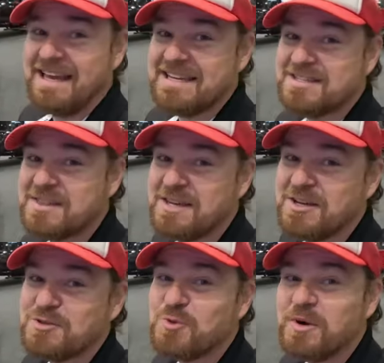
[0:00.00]
is the
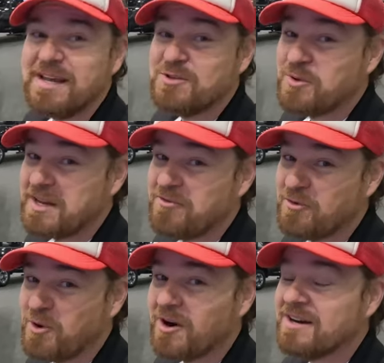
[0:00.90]

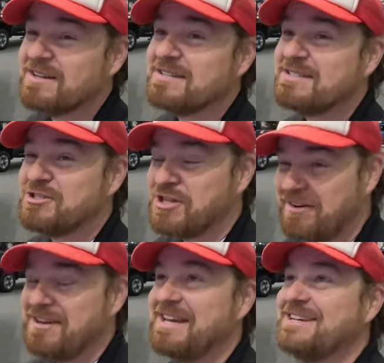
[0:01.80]
2024
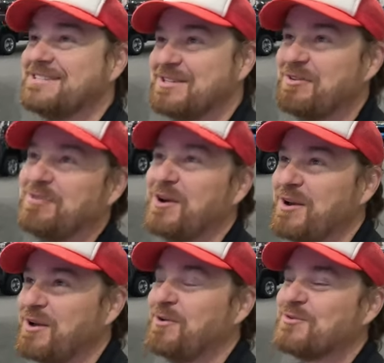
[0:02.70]
Chevy
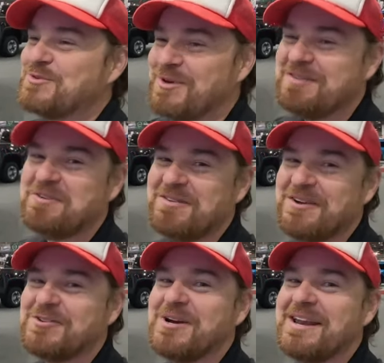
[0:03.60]
Silverado
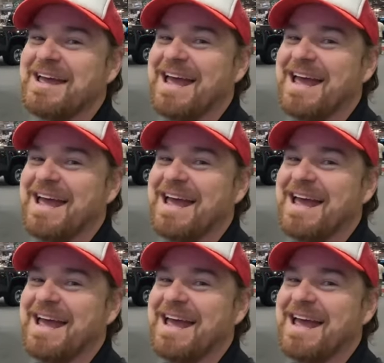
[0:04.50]
2500